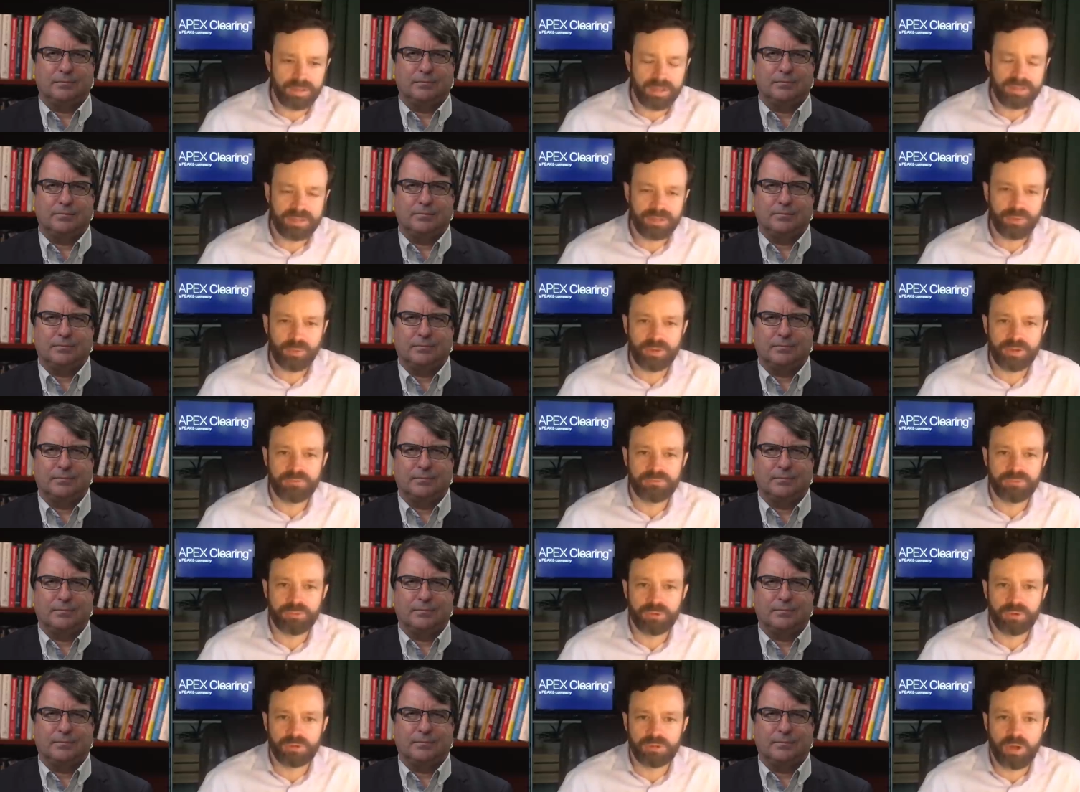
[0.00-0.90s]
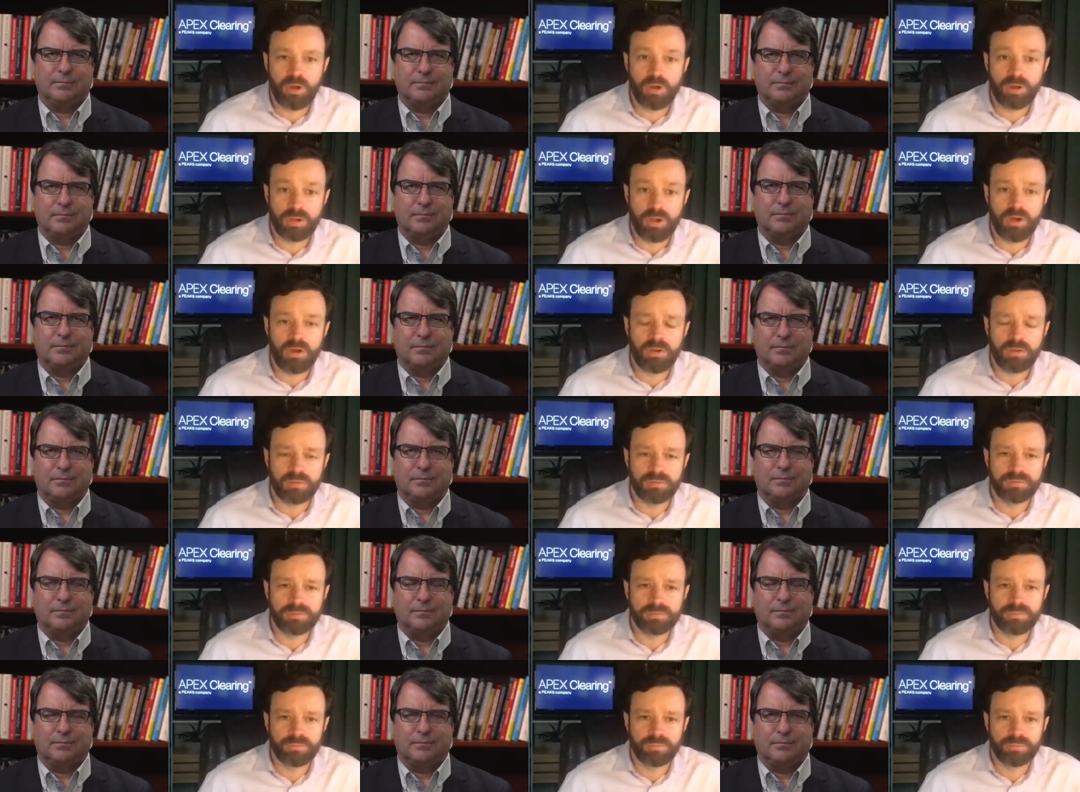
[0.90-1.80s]
Speaker 1: I think we're in for a long haul.
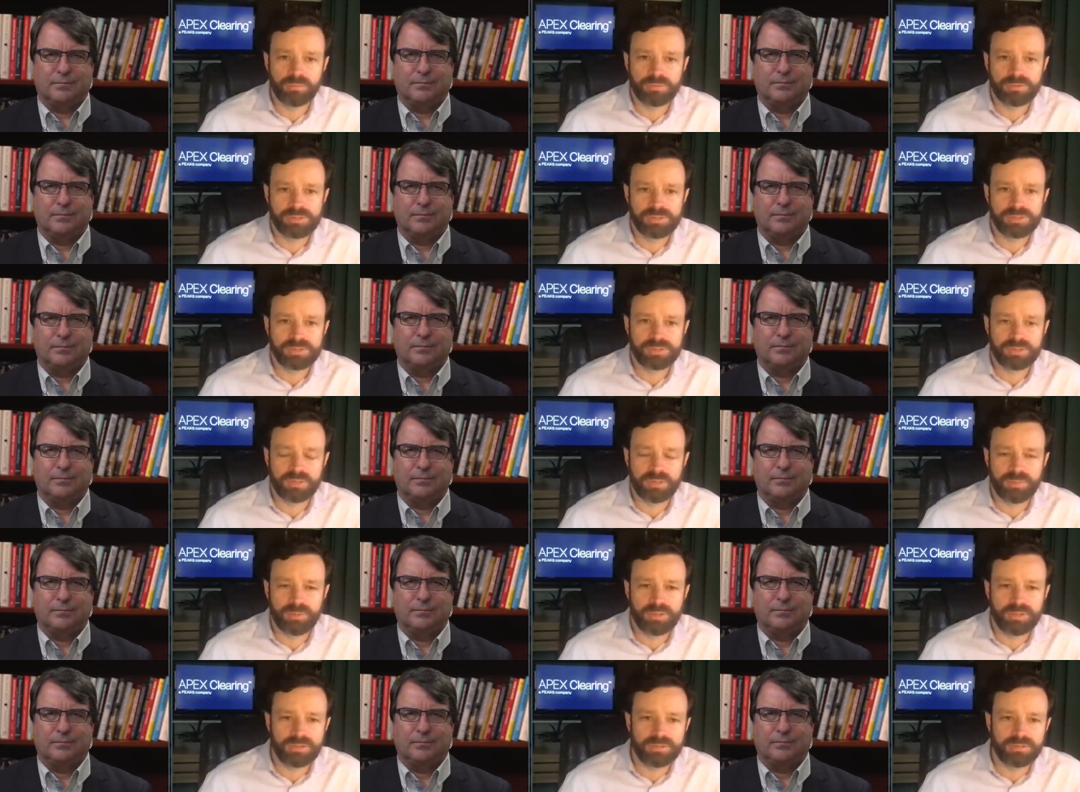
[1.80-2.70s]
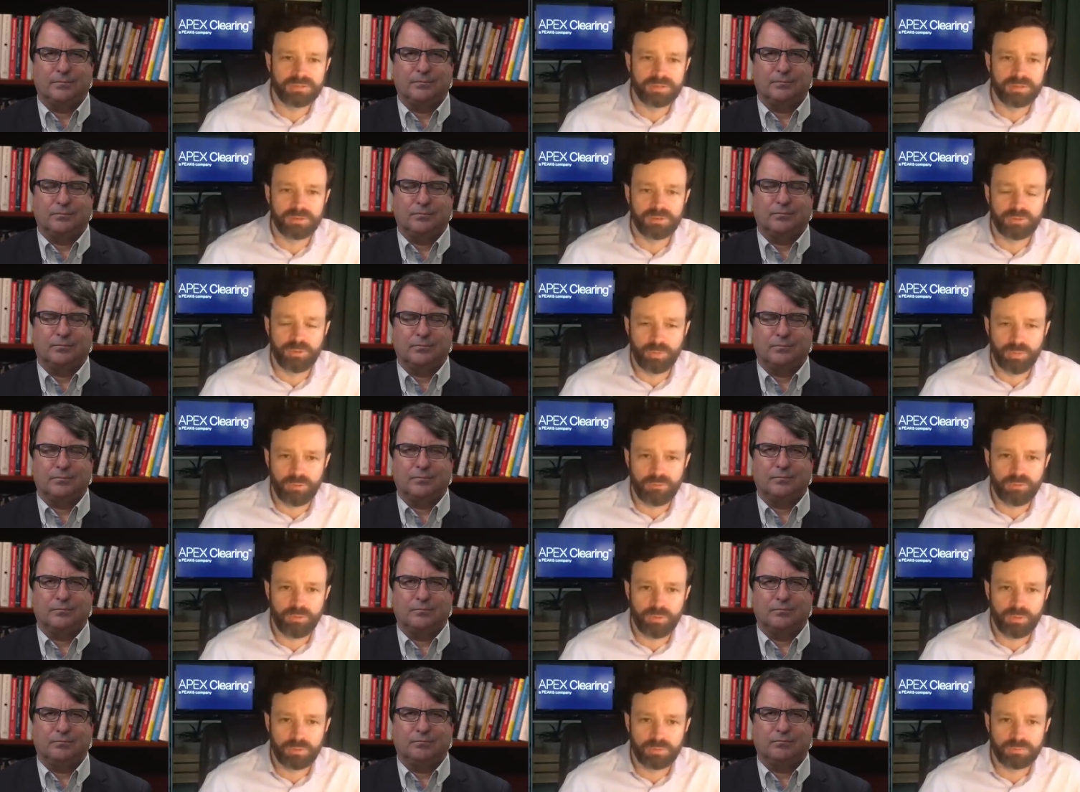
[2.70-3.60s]
This is going to be the new normal
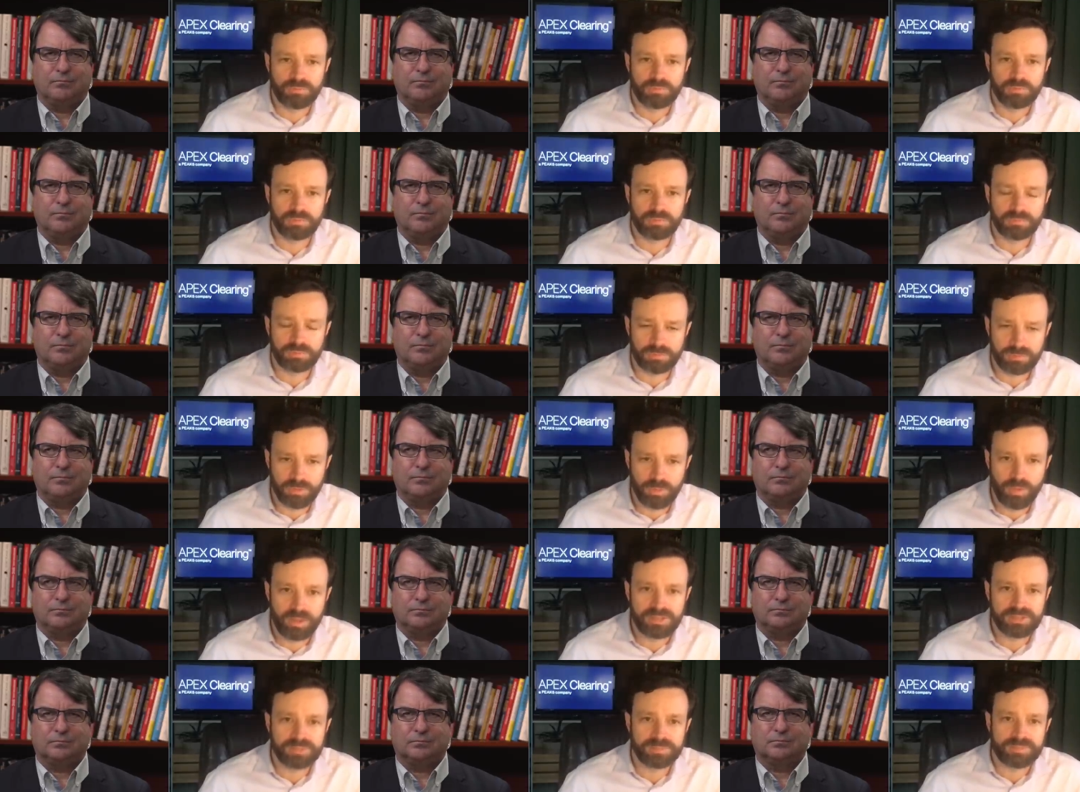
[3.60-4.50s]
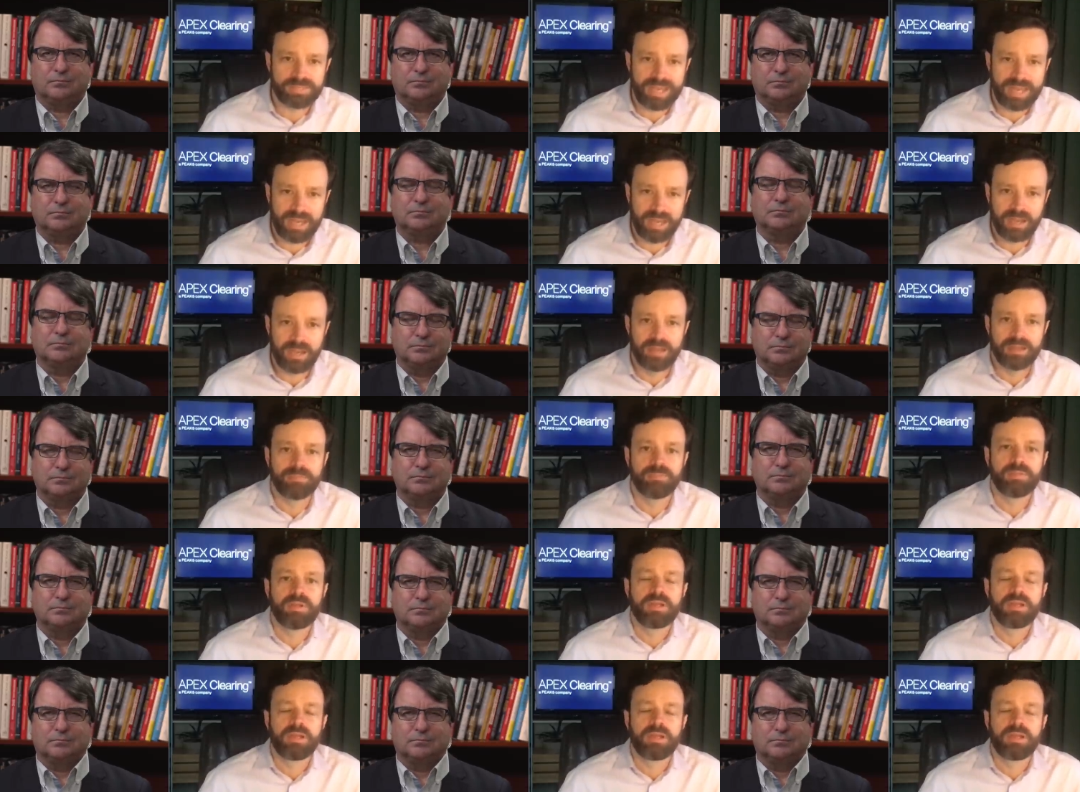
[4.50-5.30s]
for quite some time.